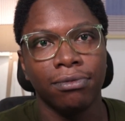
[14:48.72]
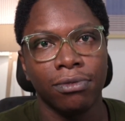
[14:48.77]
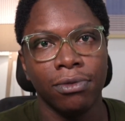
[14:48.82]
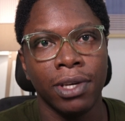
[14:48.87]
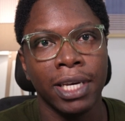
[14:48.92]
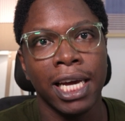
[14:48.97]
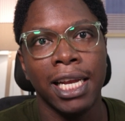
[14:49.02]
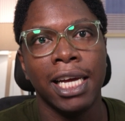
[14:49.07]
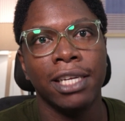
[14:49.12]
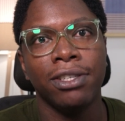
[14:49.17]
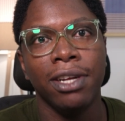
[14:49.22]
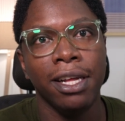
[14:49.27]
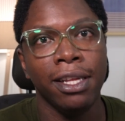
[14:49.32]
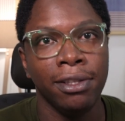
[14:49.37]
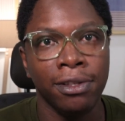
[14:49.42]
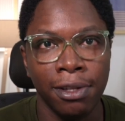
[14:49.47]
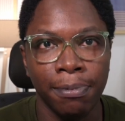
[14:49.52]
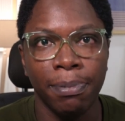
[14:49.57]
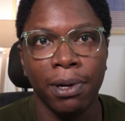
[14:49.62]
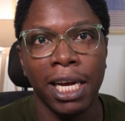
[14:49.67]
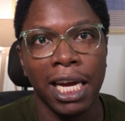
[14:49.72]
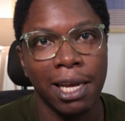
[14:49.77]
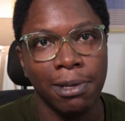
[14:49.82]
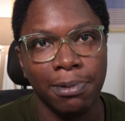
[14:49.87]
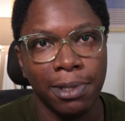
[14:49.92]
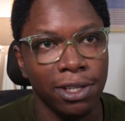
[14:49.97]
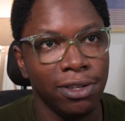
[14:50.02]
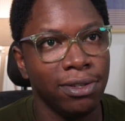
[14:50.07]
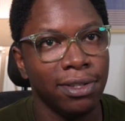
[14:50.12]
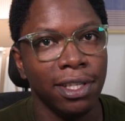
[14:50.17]
you can actually deploy
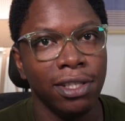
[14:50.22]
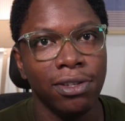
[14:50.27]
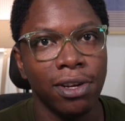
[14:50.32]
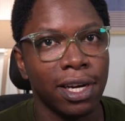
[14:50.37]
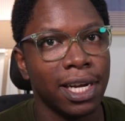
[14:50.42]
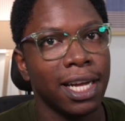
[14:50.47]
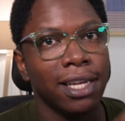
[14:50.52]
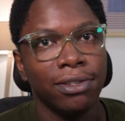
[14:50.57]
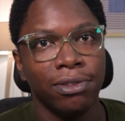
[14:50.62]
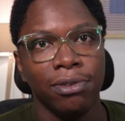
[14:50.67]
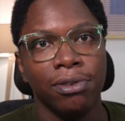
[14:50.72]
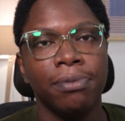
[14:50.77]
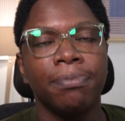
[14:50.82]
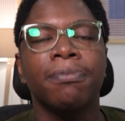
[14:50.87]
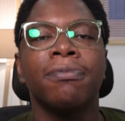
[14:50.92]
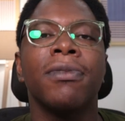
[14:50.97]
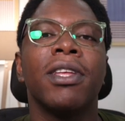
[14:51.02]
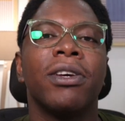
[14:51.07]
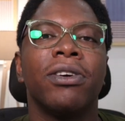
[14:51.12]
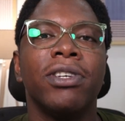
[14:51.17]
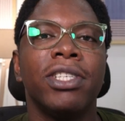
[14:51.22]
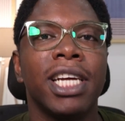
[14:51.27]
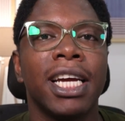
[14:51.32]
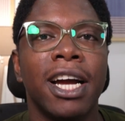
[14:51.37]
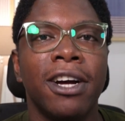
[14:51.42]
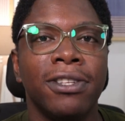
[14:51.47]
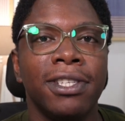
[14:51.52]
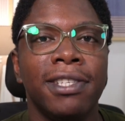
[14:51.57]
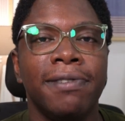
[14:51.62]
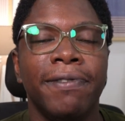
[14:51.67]
Appsmith using Docker, so go check
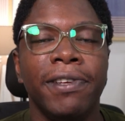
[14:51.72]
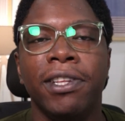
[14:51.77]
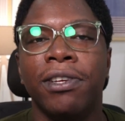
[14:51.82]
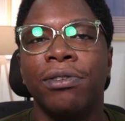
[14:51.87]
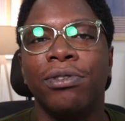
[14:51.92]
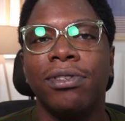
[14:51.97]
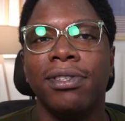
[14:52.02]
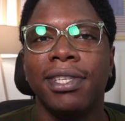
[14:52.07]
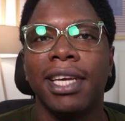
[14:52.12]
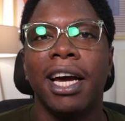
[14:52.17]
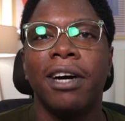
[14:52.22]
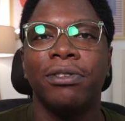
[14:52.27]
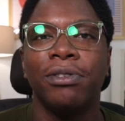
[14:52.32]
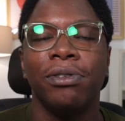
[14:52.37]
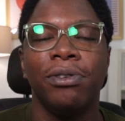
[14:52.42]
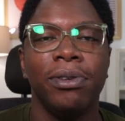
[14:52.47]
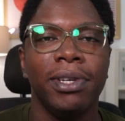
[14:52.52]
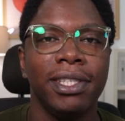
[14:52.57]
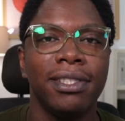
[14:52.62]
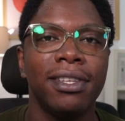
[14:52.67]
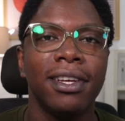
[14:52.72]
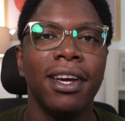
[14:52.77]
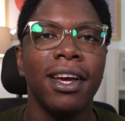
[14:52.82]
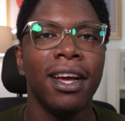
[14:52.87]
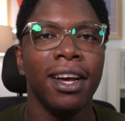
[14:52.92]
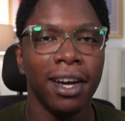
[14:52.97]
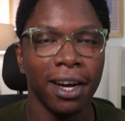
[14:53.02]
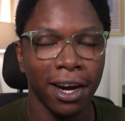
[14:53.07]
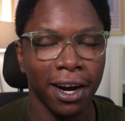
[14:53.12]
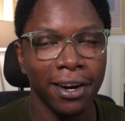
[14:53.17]
out this video to see how to do it.
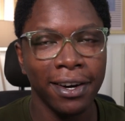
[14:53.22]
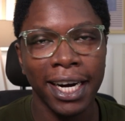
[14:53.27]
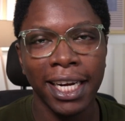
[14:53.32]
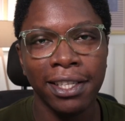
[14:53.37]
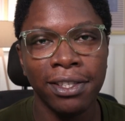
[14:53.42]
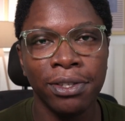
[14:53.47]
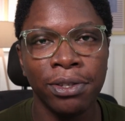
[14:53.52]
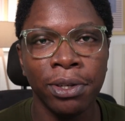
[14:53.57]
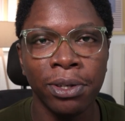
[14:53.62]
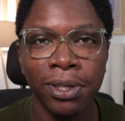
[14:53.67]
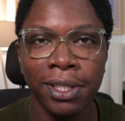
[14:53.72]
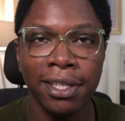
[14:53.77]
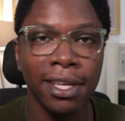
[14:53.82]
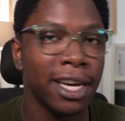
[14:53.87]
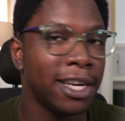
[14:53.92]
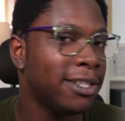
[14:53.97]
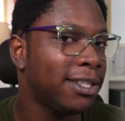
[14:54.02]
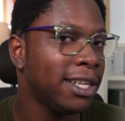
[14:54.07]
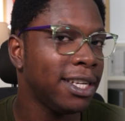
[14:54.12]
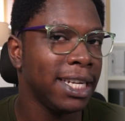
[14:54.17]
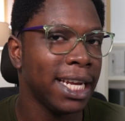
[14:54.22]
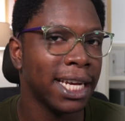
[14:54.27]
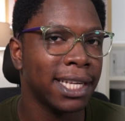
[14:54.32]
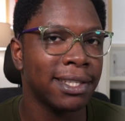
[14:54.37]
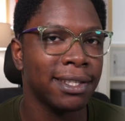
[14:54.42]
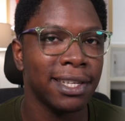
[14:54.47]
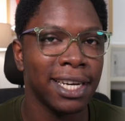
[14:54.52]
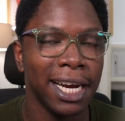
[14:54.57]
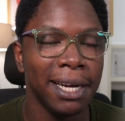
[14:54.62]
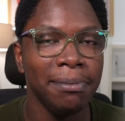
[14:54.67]
Alright, so till I see you
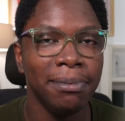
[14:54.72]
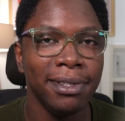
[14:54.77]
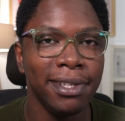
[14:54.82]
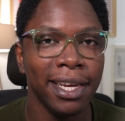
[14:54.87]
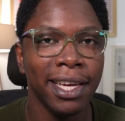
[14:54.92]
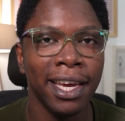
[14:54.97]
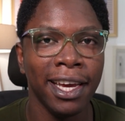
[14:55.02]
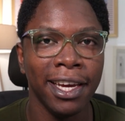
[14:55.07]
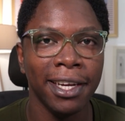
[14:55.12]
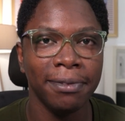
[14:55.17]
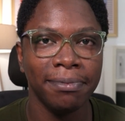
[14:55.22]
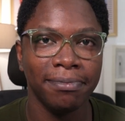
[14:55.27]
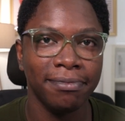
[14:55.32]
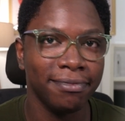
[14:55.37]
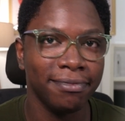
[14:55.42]
next time, take care.